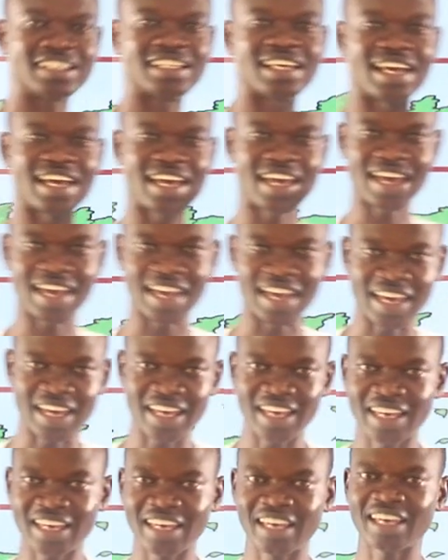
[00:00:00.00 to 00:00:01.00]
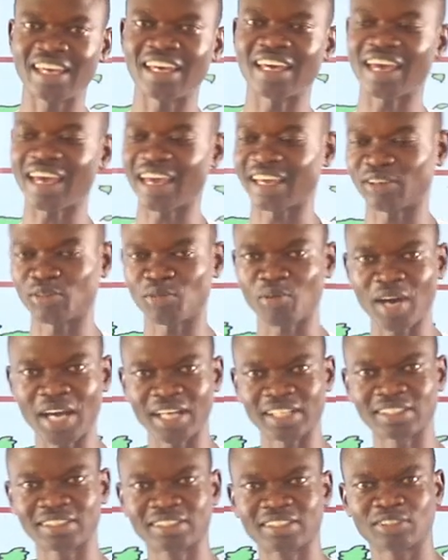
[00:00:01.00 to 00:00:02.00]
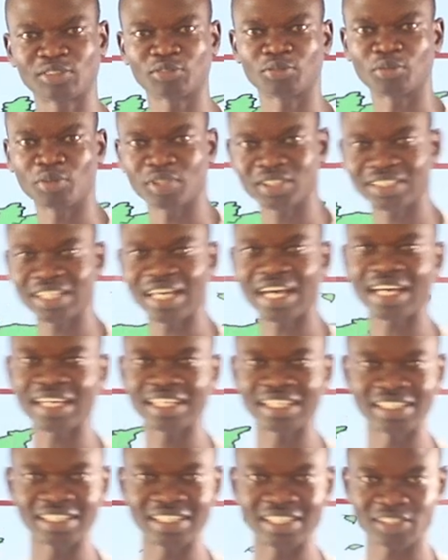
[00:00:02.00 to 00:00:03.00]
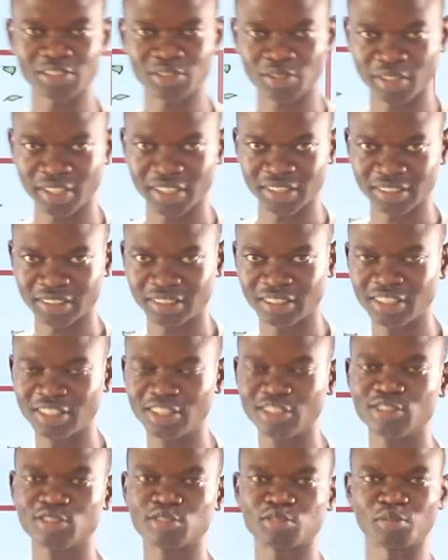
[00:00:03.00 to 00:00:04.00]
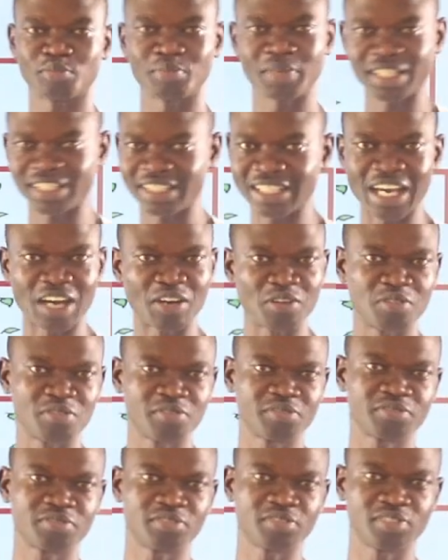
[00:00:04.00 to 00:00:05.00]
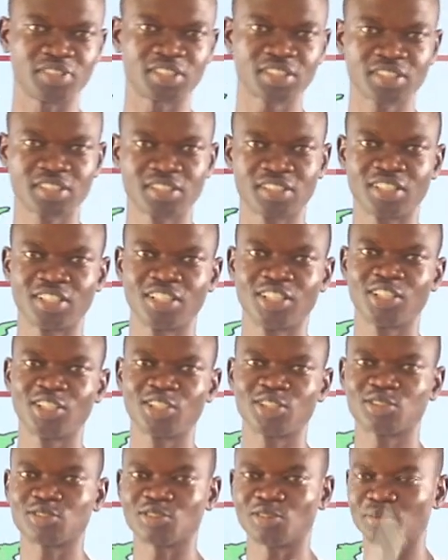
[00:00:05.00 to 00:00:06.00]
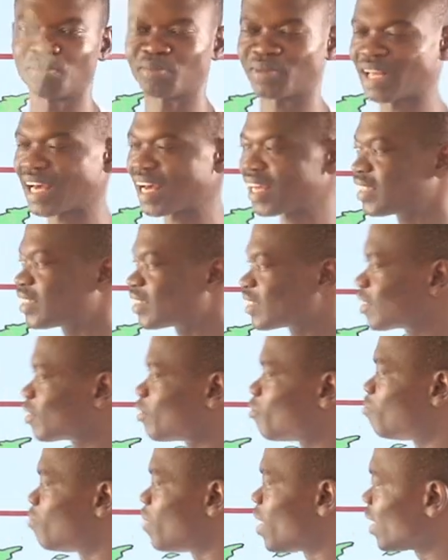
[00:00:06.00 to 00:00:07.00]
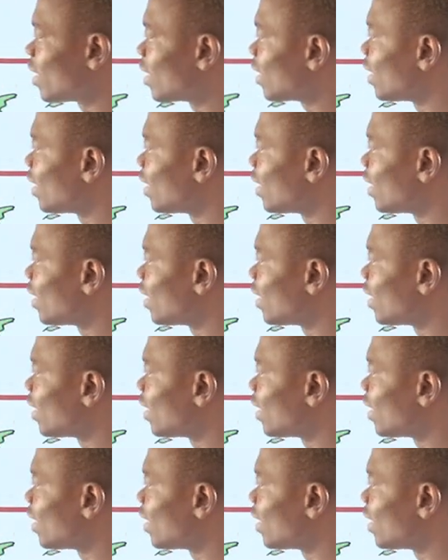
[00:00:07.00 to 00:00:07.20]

the air, and what? Water in the soil to make their own food. So plants make